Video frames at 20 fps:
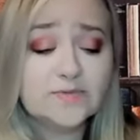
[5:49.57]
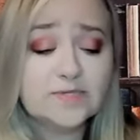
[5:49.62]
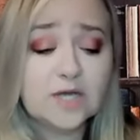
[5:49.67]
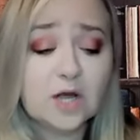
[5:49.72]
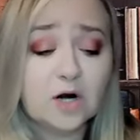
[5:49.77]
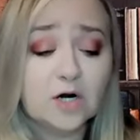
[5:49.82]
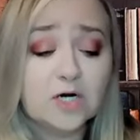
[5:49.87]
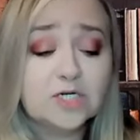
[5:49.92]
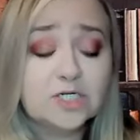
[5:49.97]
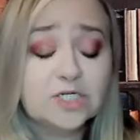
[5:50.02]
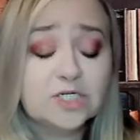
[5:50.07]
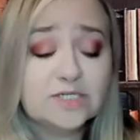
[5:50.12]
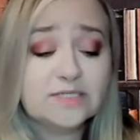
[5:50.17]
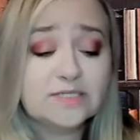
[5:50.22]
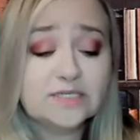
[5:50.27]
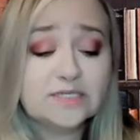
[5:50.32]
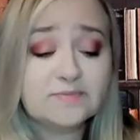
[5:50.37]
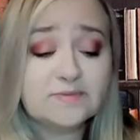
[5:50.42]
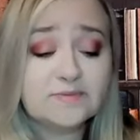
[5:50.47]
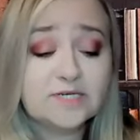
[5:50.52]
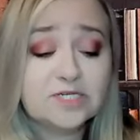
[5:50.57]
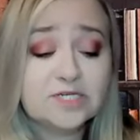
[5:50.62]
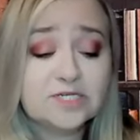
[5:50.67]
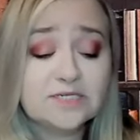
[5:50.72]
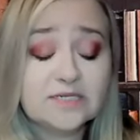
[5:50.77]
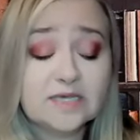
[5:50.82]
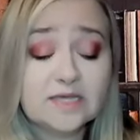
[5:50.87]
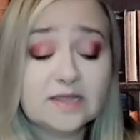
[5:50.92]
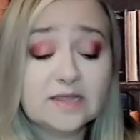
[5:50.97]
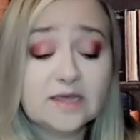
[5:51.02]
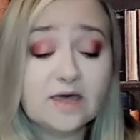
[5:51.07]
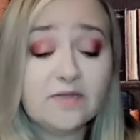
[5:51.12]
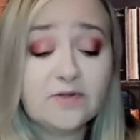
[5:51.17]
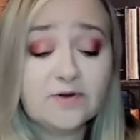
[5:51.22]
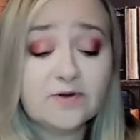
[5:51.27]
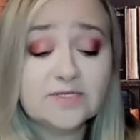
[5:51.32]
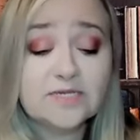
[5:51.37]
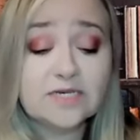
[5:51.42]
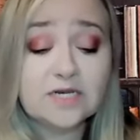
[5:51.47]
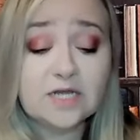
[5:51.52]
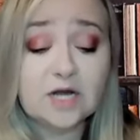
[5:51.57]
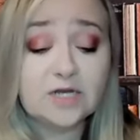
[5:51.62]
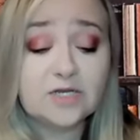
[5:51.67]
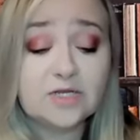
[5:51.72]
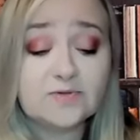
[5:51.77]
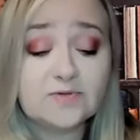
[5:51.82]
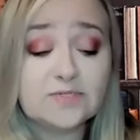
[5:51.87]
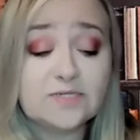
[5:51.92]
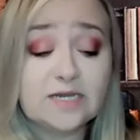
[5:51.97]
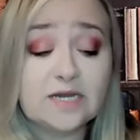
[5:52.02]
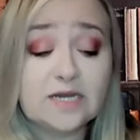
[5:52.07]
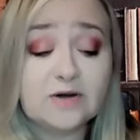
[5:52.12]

it was harsh and suspicious like the others he'd gotten used